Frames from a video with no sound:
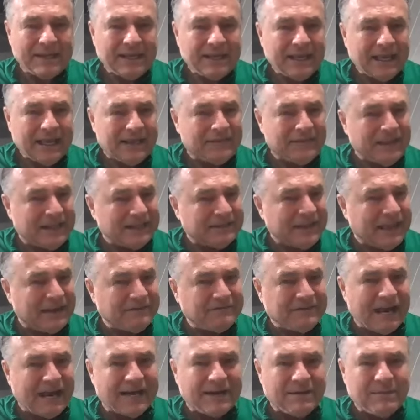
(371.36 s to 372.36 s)
And then
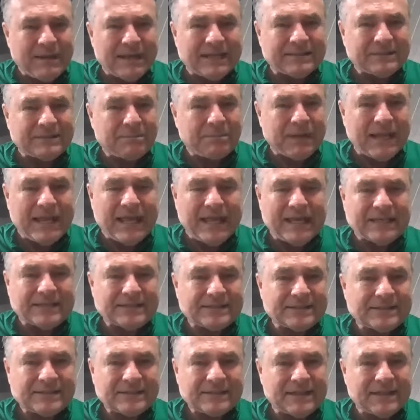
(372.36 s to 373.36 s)
they've got to make the
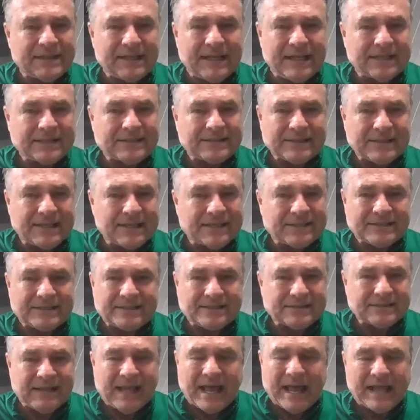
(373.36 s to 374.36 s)
plays.
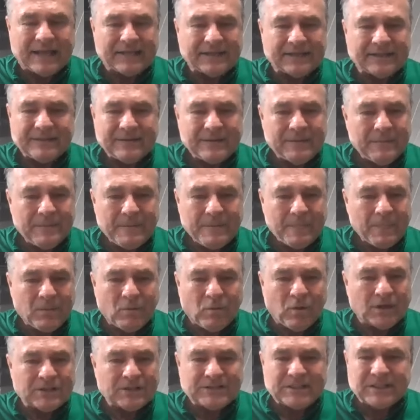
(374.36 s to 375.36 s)
It's not
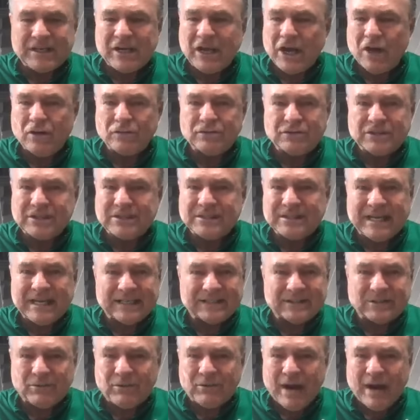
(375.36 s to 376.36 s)
once the coaches
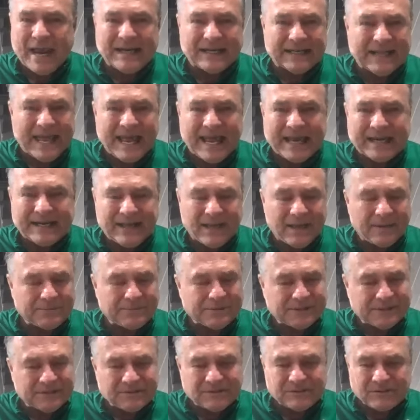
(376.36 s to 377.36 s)
get the right
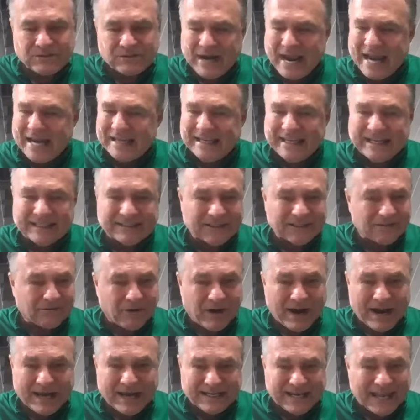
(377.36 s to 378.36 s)
lineups, try to get the
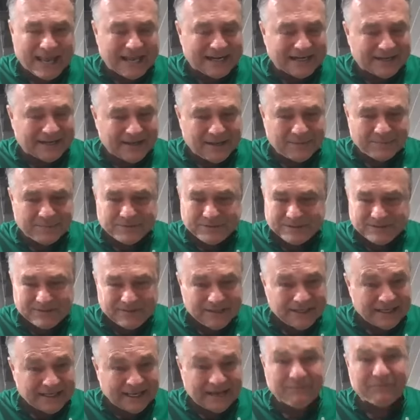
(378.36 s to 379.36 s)
right lineups,
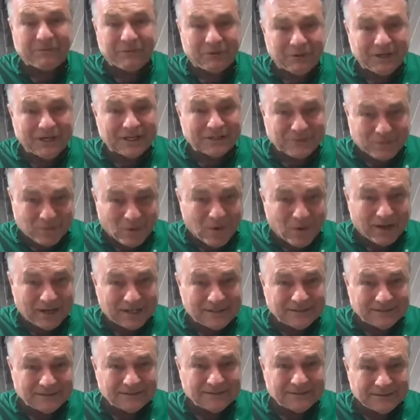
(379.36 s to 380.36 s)
if there is
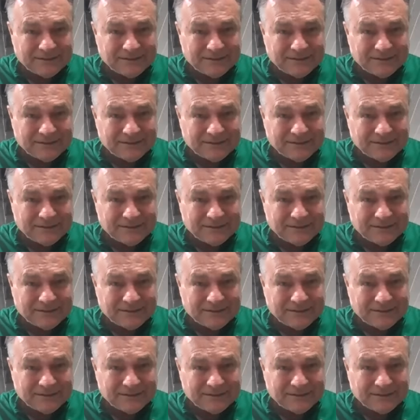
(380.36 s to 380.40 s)
one.